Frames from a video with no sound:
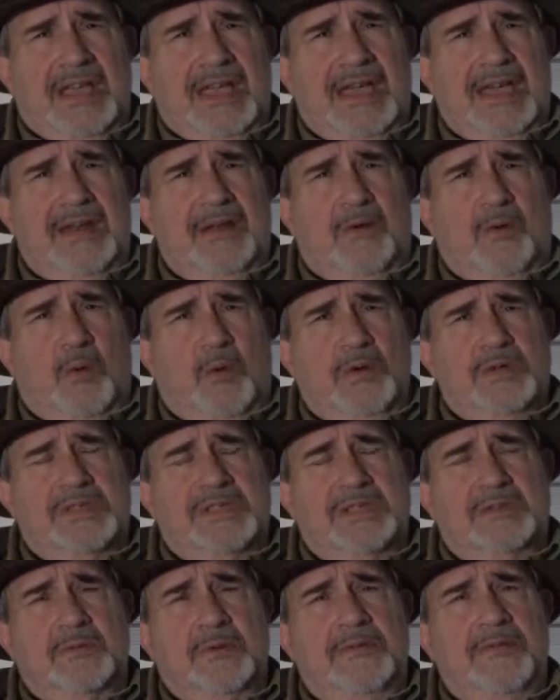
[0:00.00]
And of course,
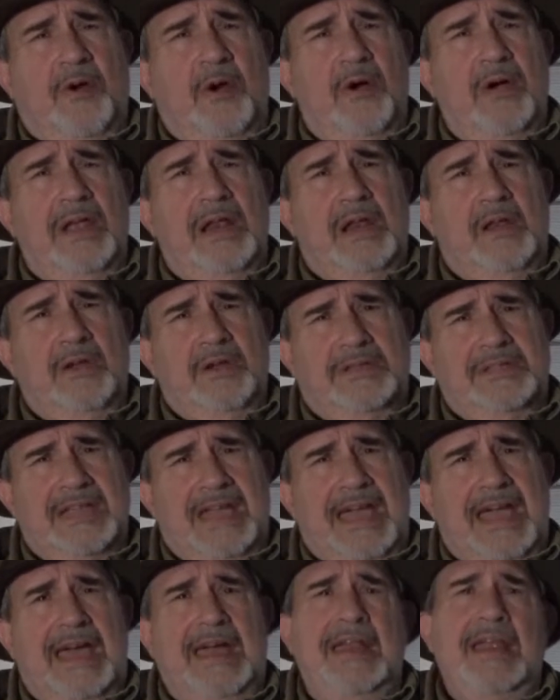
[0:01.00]
as we've already looked
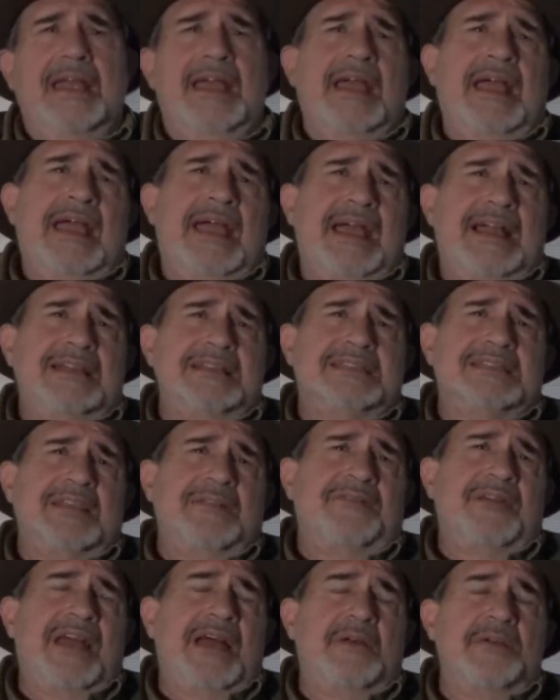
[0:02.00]
at, as the
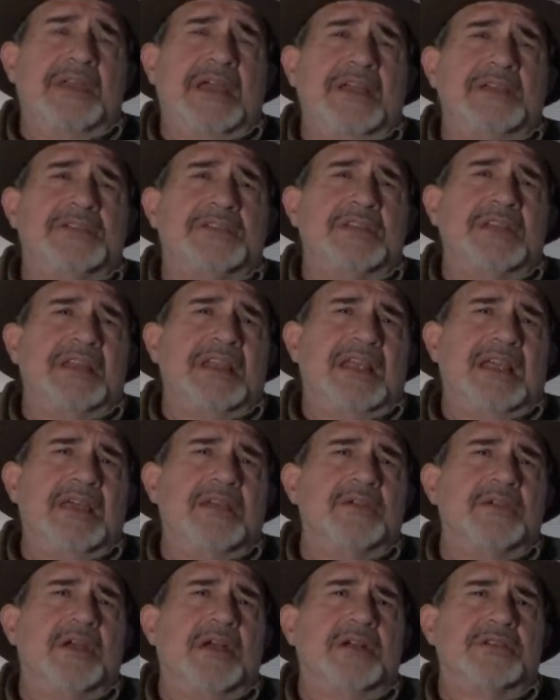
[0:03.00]
foundation and
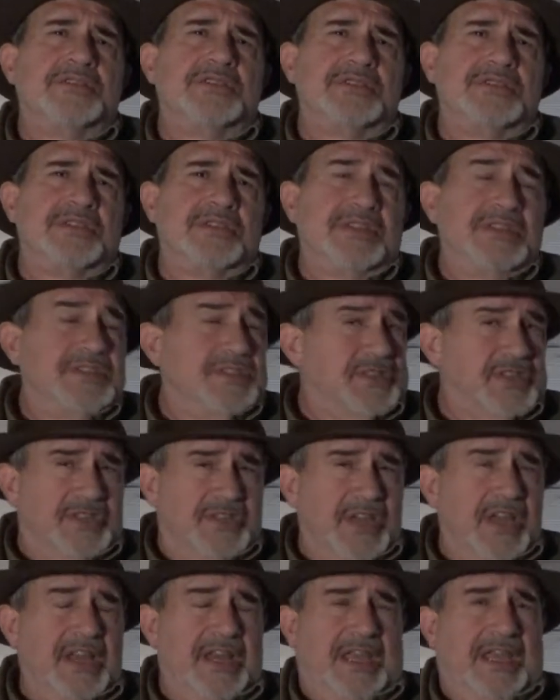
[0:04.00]
introduction to this
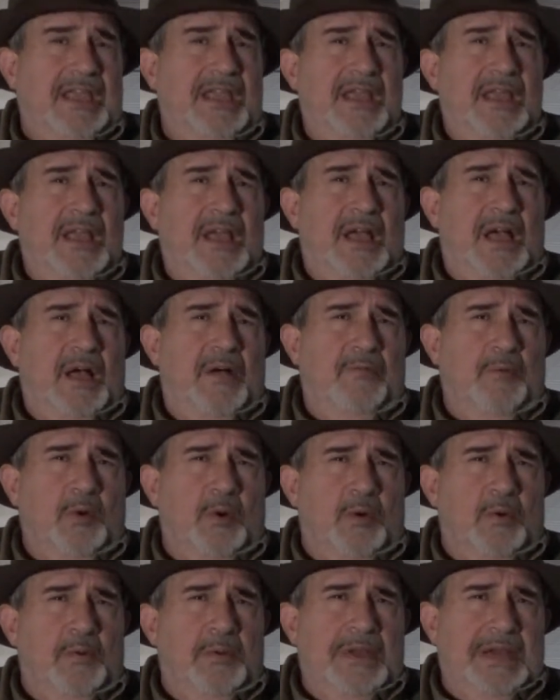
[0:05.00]
study of
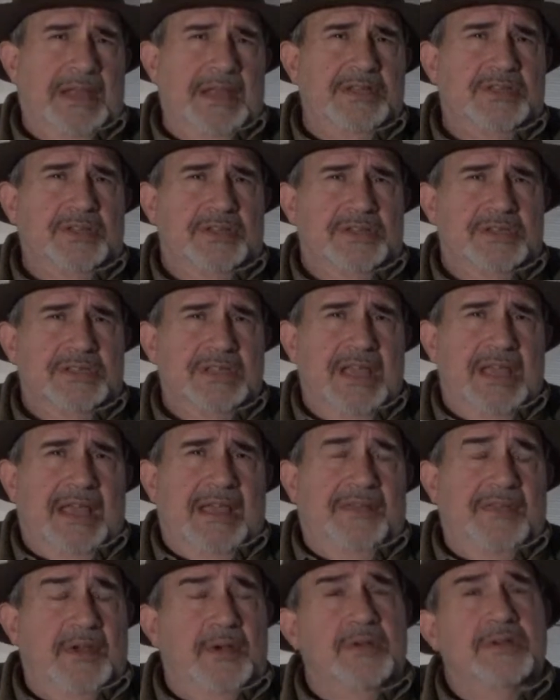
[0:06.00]
world religions,
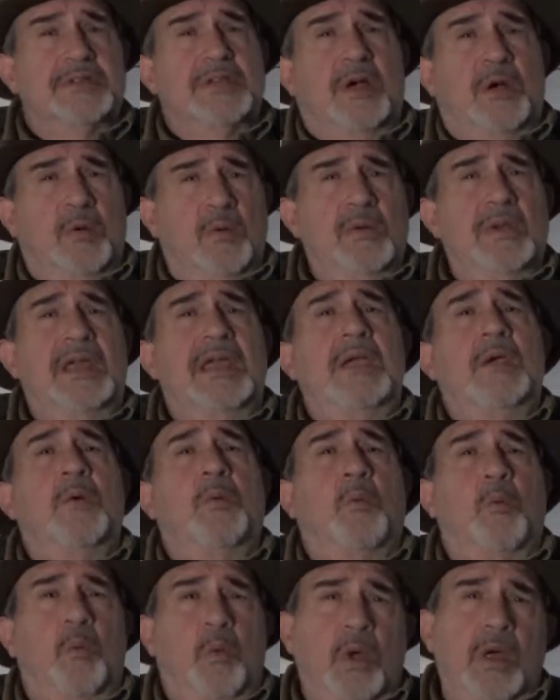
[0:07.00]
there is only
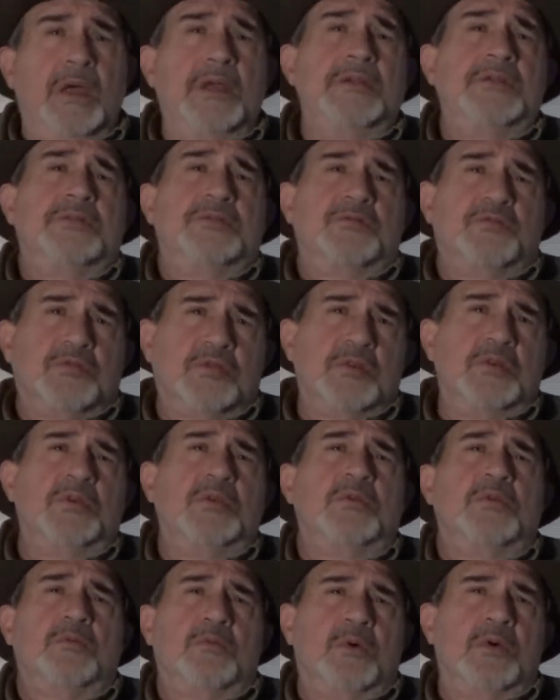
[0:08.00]
one
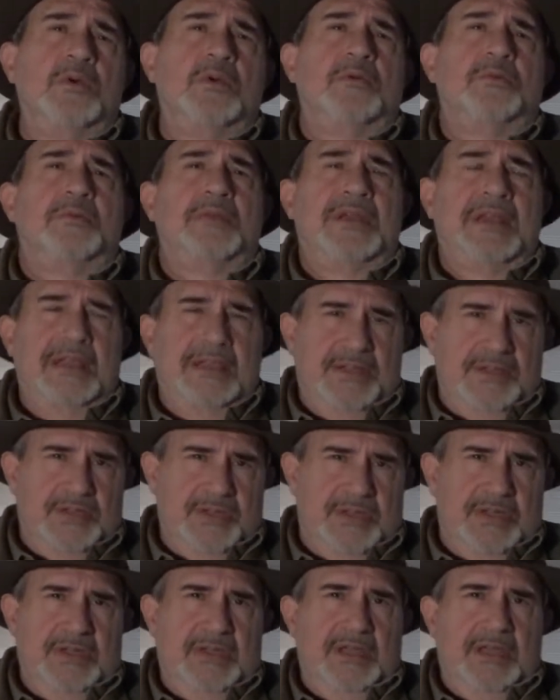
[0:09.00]
true world
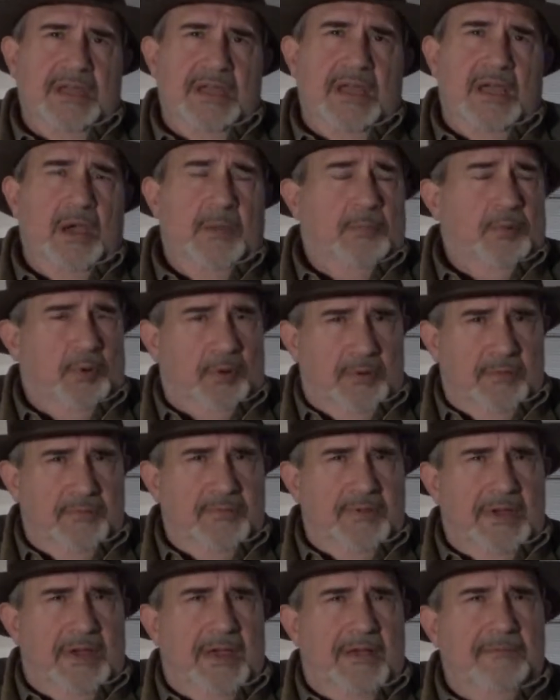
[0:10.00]
religion
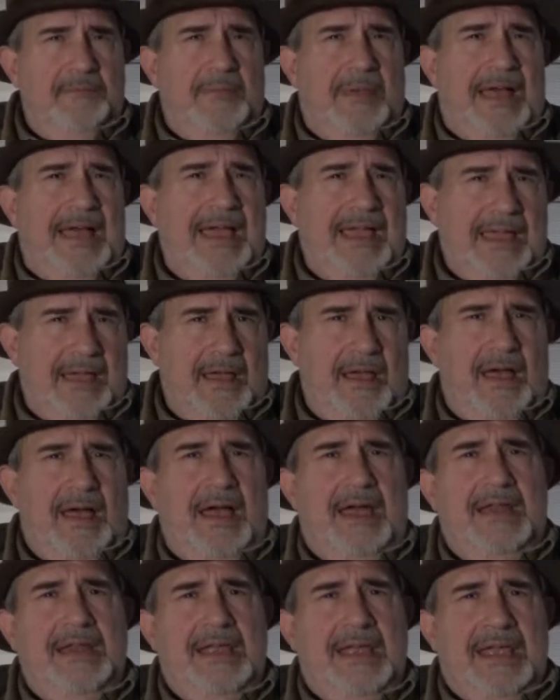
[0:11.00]
approved of by
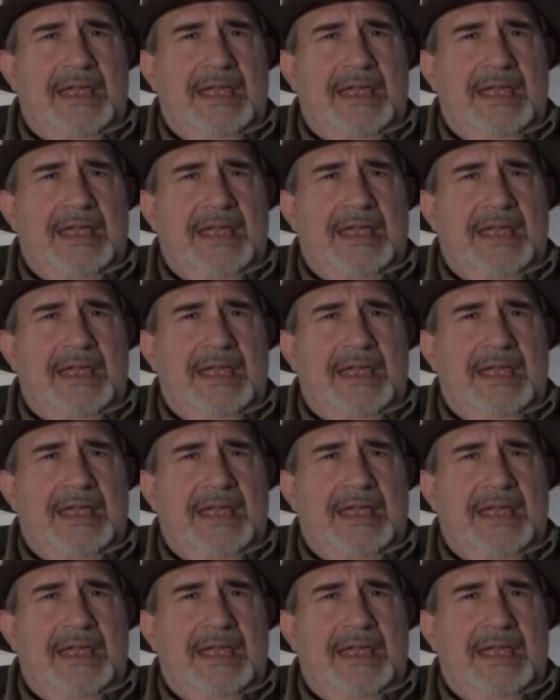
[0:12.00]
God,